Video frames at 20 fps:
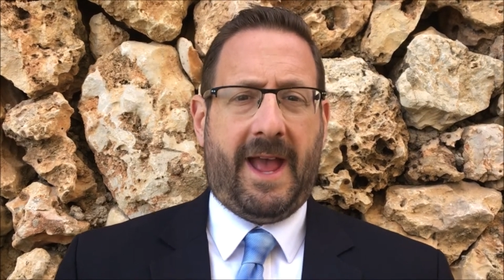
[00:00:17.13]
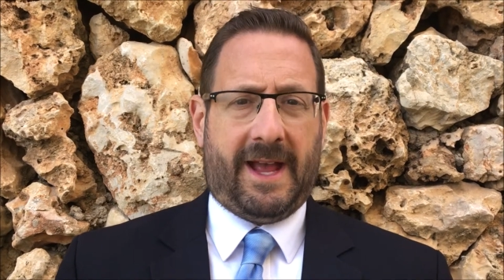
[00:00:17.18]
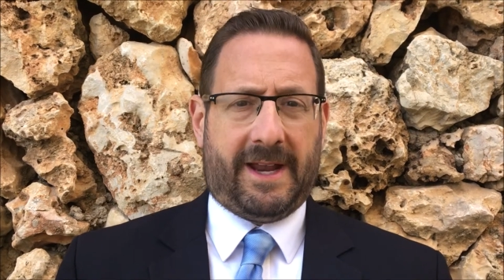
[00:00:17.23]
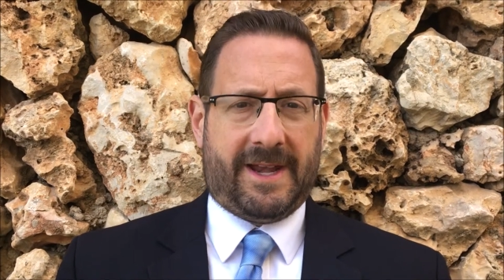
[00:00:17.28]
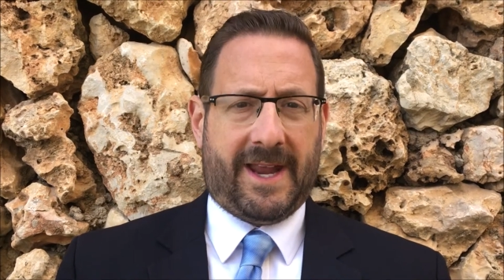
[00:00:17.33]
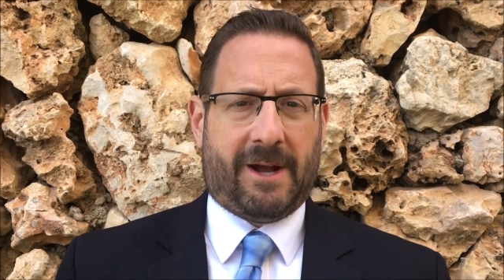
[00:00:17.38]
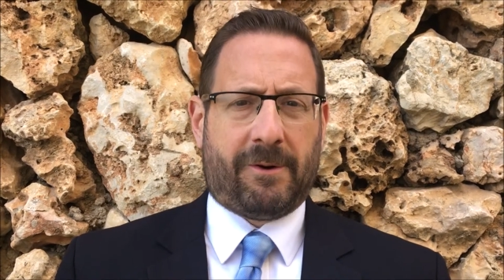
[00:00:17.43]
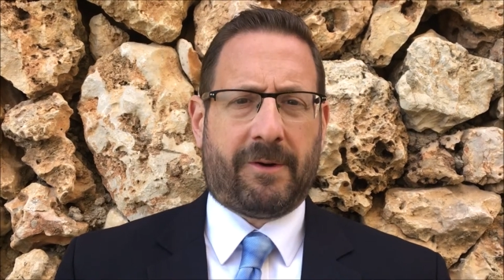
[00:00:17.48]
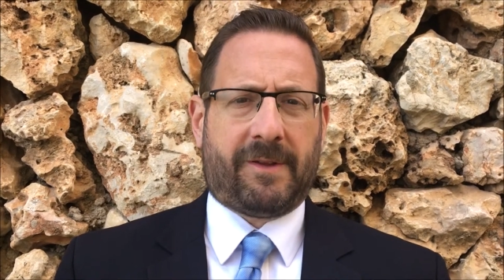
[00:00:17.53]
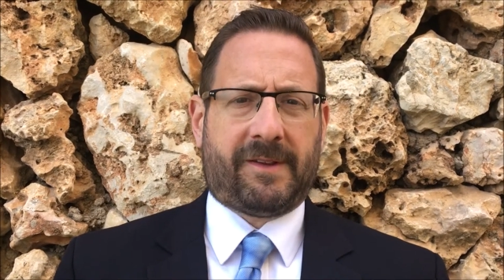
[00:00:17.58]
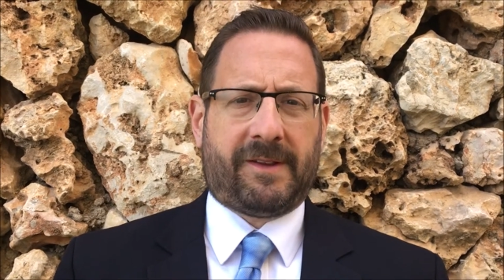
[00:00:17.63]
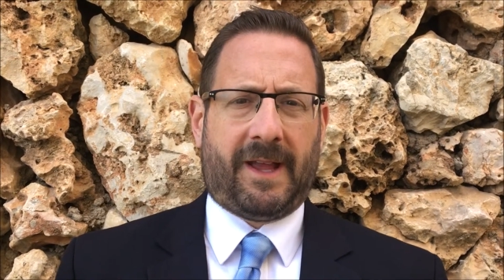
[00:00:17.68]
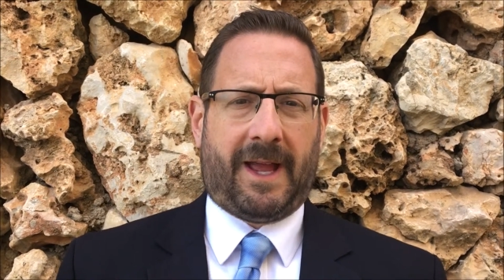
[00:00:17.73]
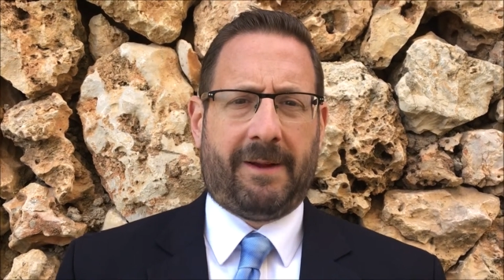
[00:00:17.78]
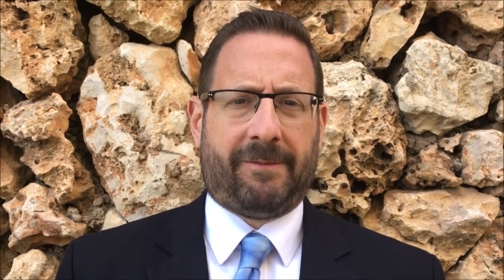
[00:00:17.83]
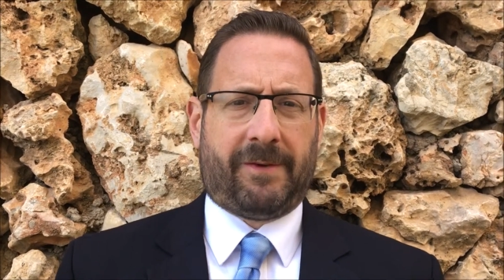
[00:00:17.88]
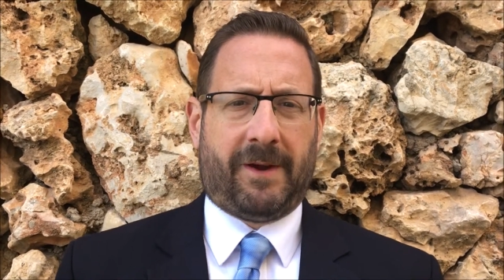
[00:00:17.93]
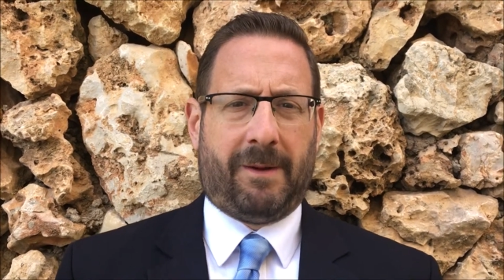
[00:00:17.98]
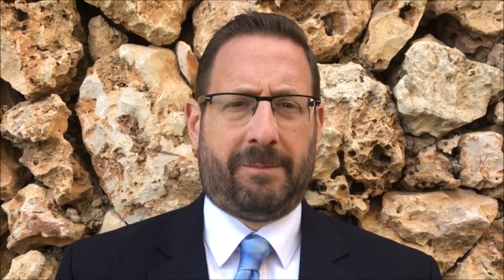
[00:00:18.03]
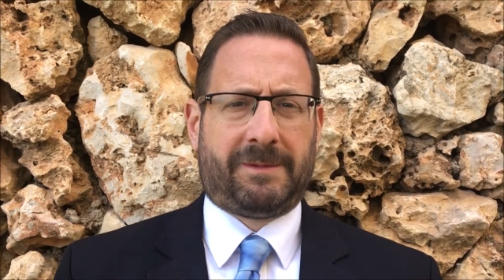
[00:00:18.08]
and now it's
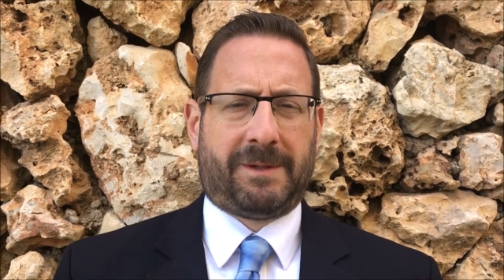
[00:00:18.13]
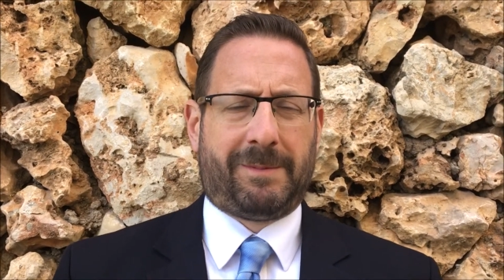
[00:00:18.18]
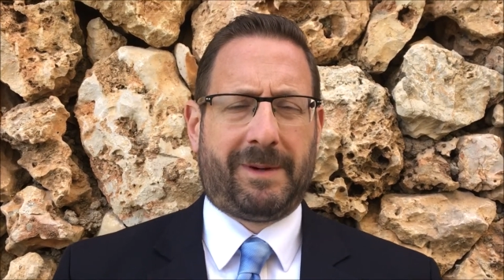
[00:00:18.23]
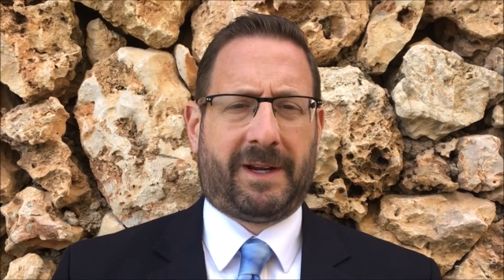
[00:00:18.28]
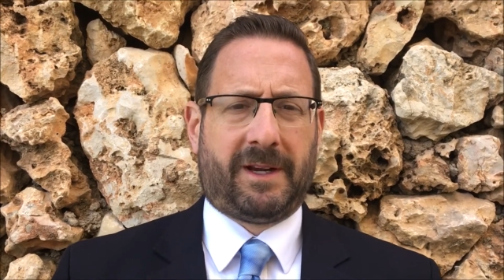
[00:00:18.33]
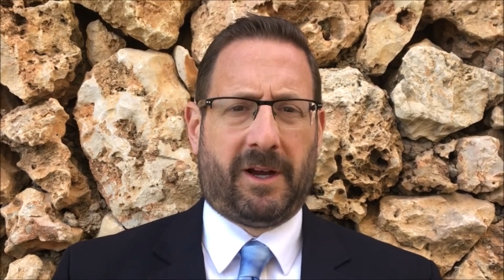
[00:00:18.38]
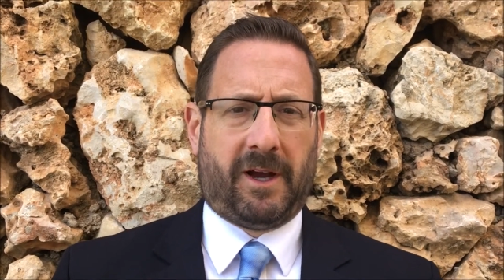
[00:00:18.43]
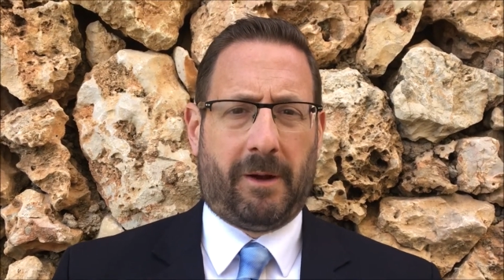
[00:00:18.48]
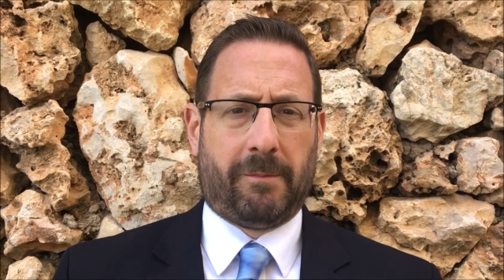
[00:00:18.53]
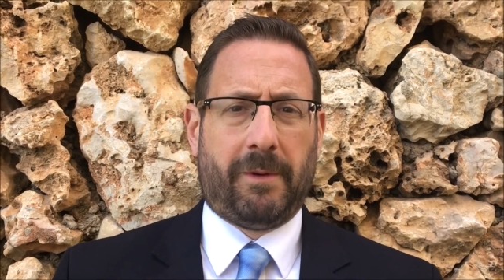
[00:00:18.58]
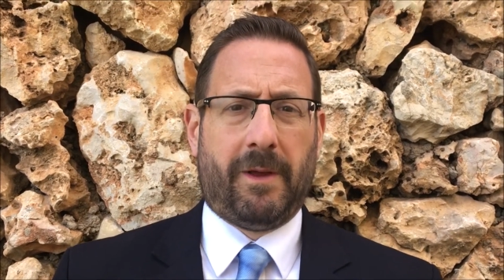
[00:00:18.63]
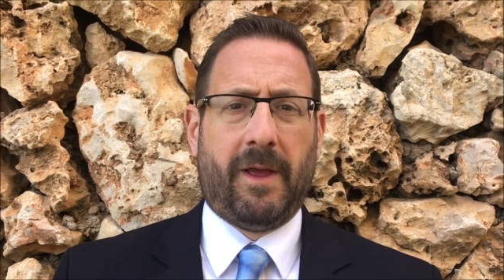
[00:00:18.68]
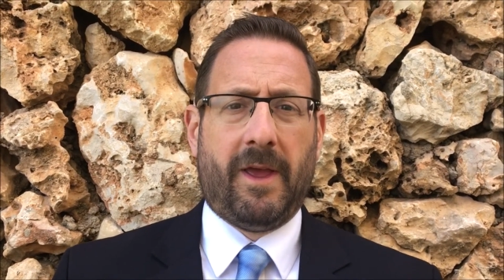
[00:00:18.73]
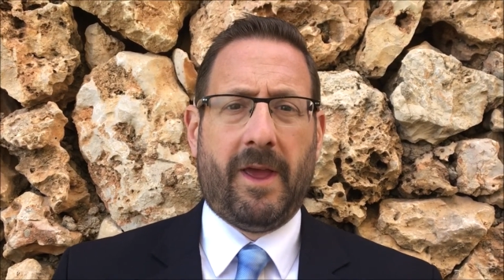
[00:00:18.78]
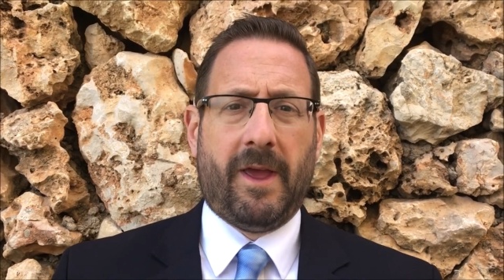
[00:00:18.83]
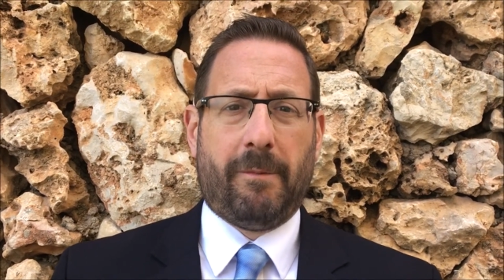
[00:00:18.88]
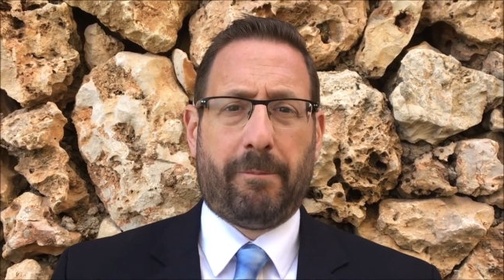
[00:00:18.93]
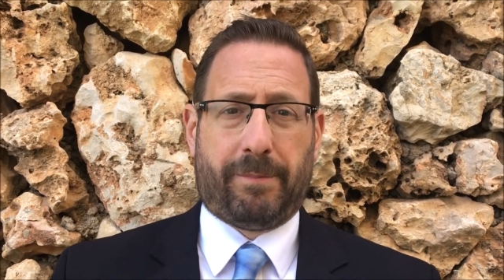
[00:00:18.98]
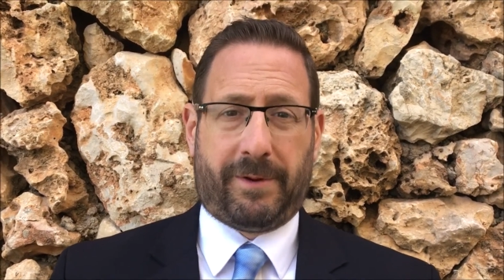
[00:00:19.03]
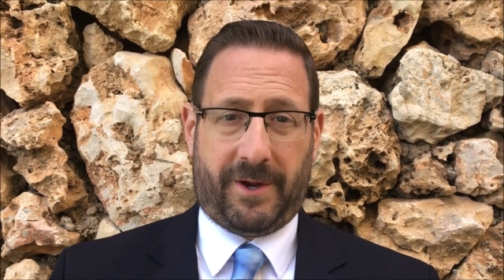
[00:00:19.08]
time for him to become
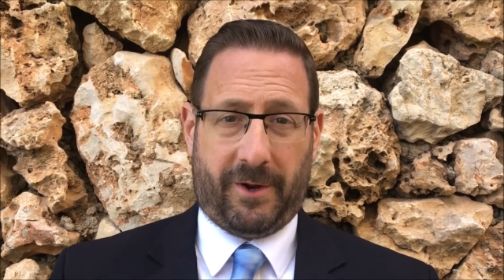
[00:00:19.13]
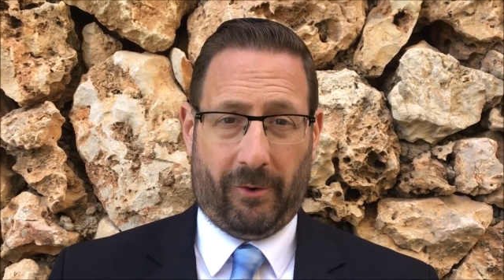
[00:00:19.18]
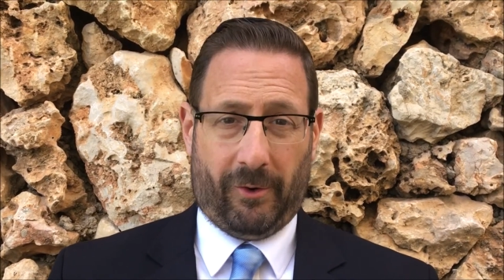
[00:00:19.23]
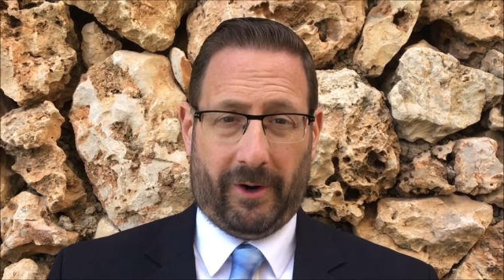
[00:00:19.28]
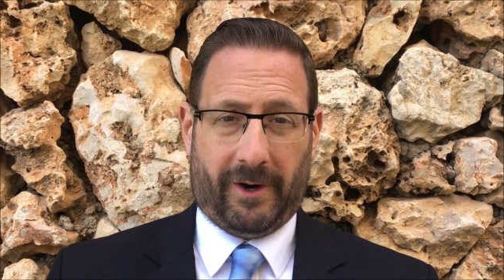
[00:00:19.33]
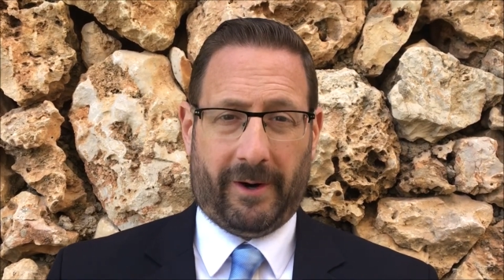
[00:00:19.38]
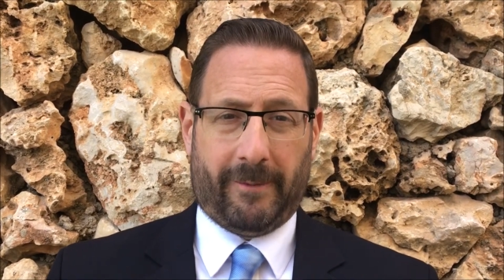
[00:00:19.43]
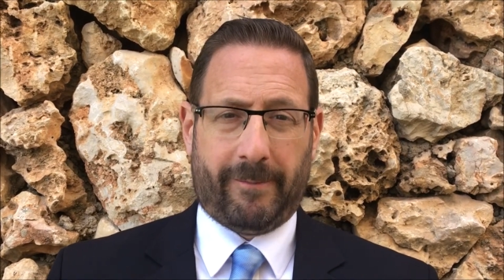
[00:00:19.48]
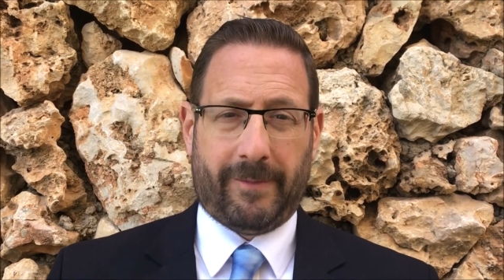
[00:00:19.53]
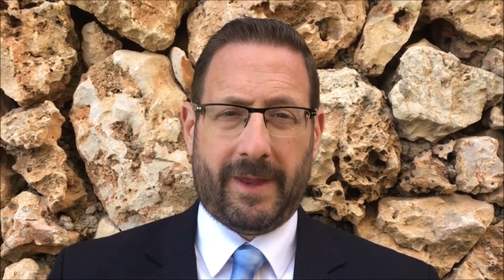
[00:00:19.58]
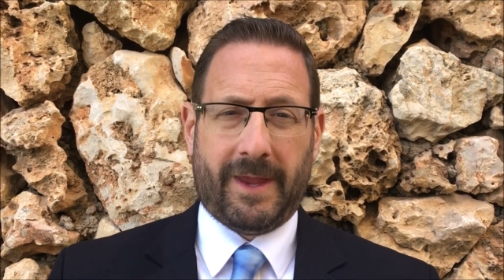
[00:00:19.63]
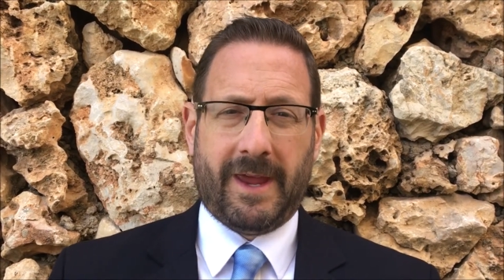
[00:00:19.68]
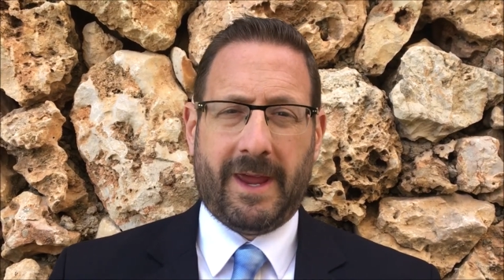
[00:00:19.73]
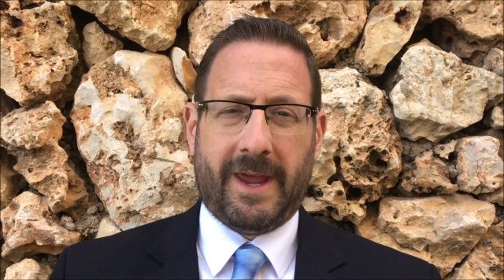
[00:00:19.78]
pure.